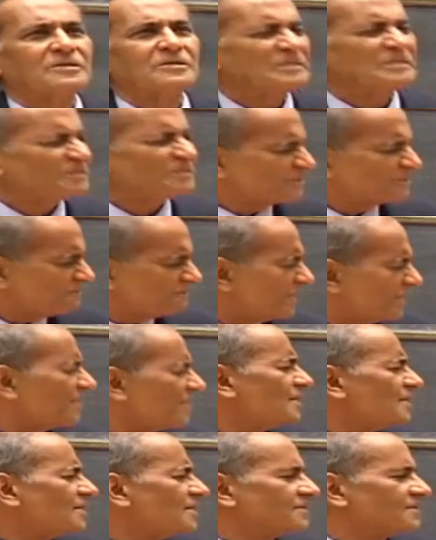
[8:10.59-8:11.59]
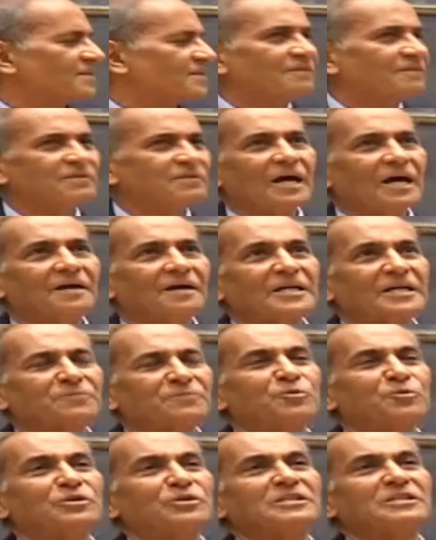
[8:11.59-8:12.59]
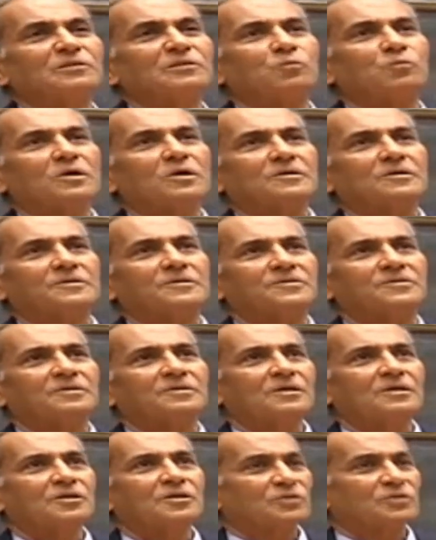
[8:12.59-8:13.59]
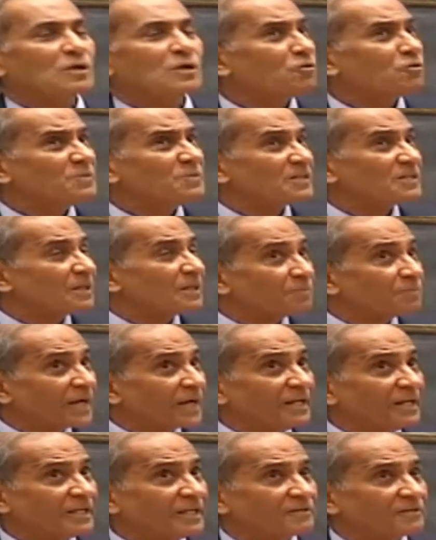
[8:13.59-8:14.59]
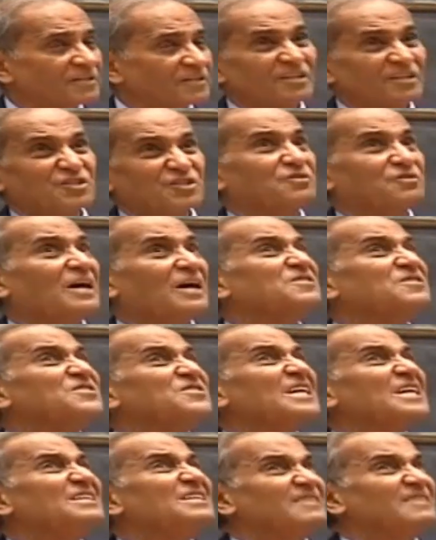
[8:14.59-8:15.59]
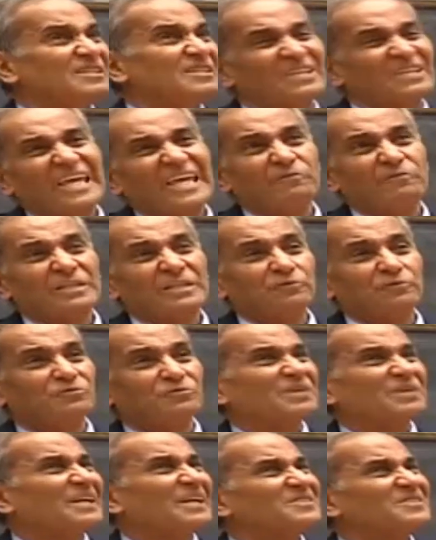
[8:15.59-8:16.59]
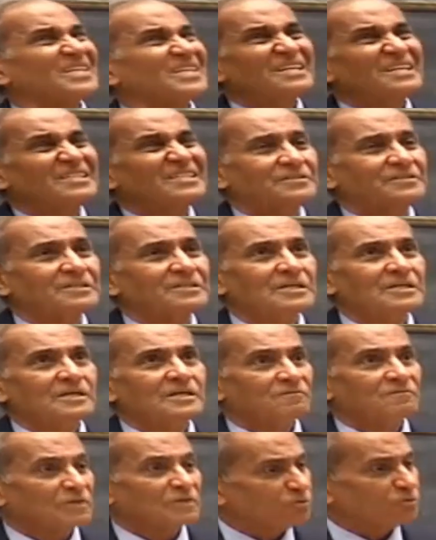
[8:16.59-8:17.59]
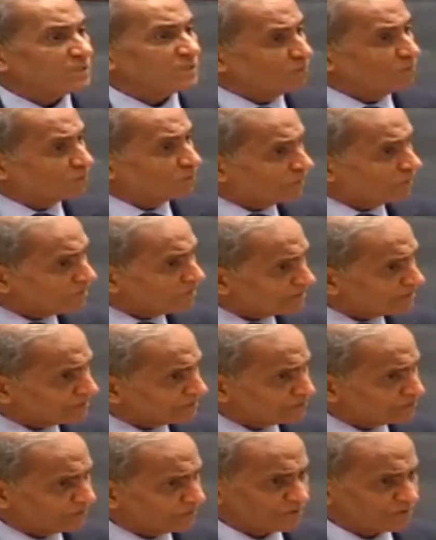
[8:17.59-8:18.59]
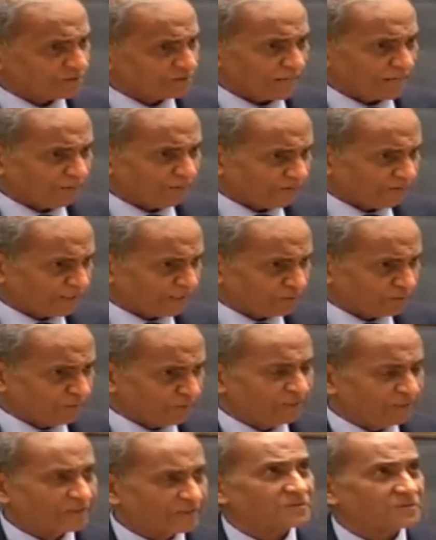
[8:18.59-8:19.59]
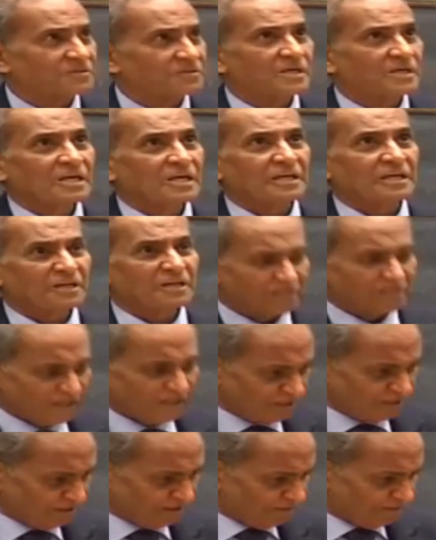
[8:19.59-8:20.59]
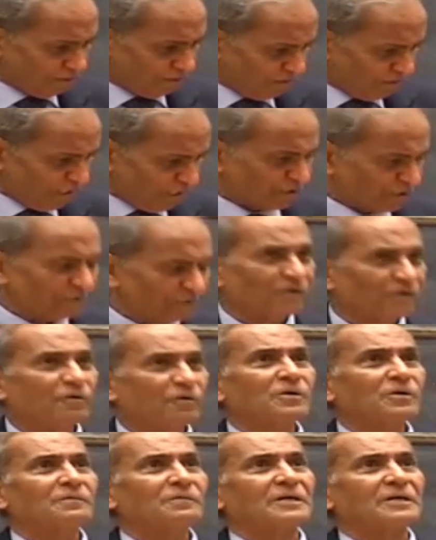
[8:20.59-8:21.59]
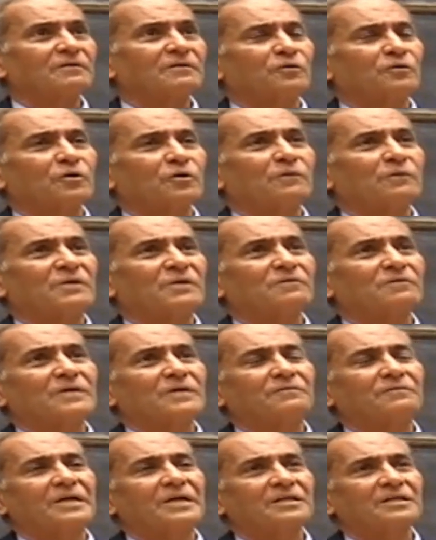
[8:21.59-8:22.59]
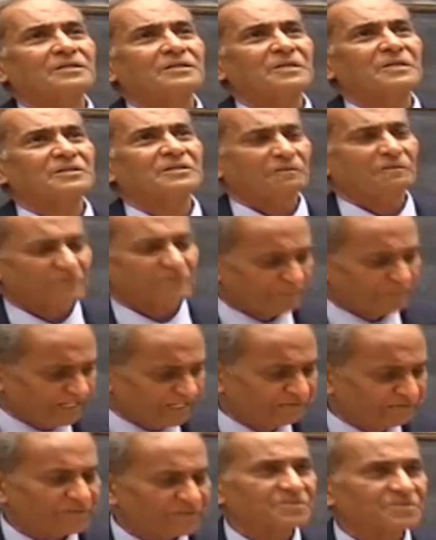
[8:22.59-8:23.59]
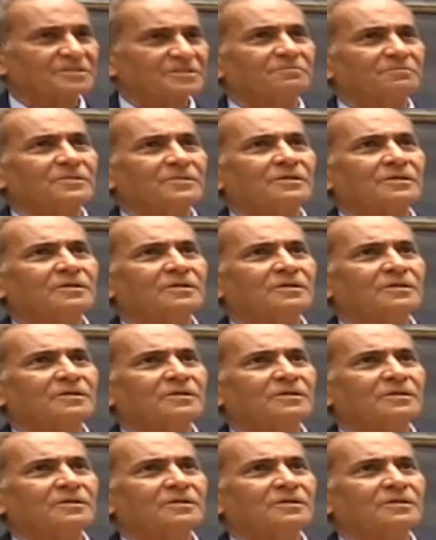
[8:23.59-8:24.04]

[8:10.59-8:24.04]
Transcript: It is an thing. We can't put it in words. So they've all been complaining, saying it's transcendent. That's the language they use, transcendent. We don't have words to describe our experience. And yet that is the foundation of all of our activities, our belief system.